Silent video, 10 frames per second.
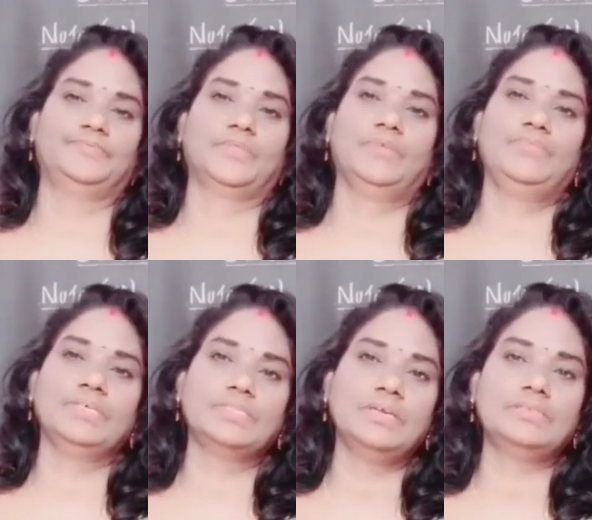if we
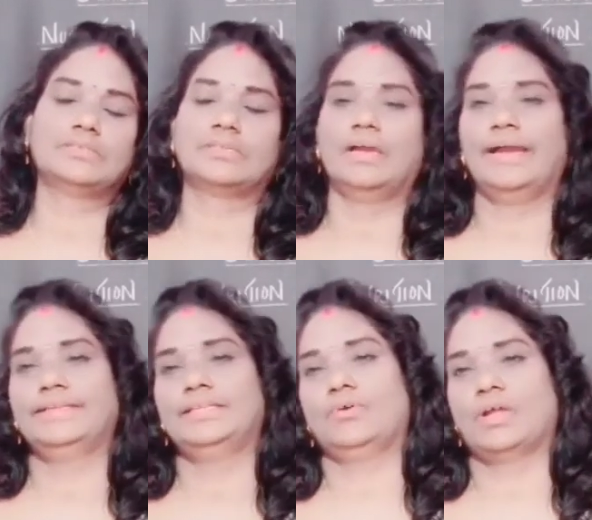sit at
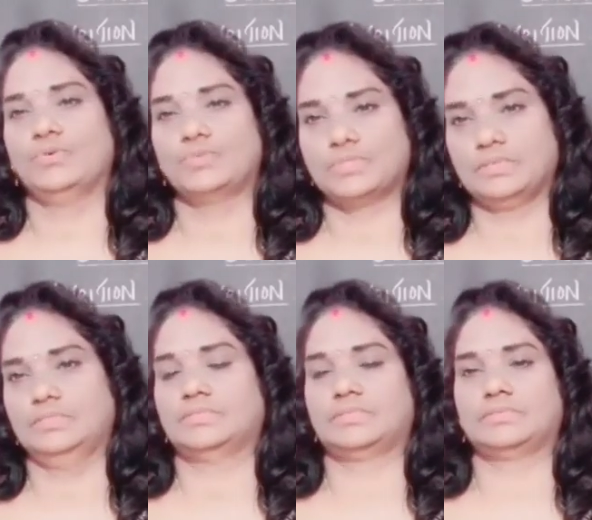our
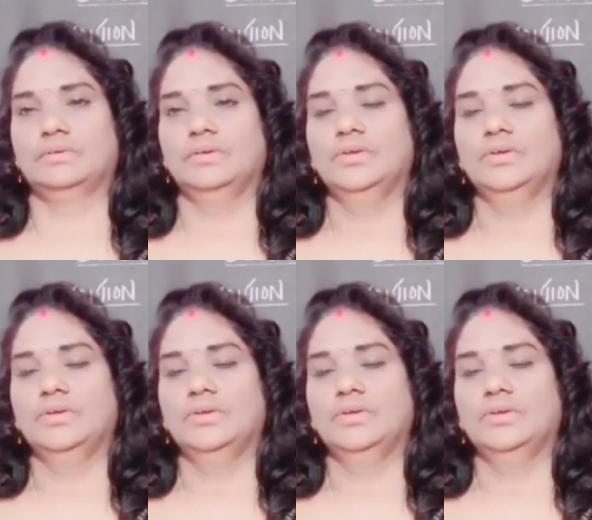houses